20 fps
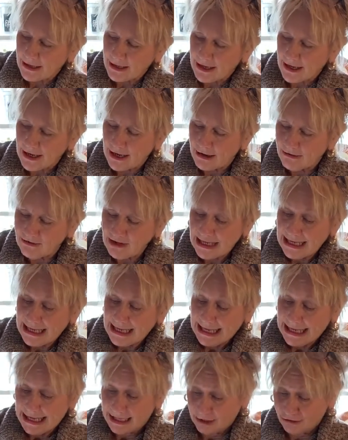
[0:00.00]
of
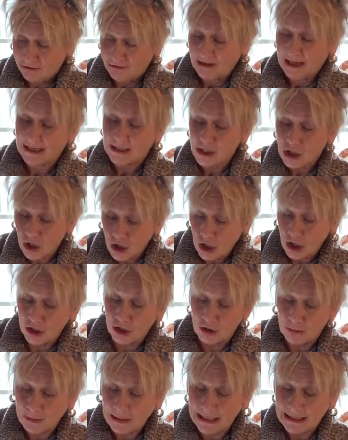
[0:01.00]
an effect on
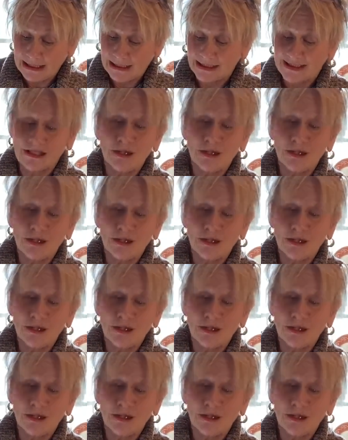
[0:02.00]
your baking.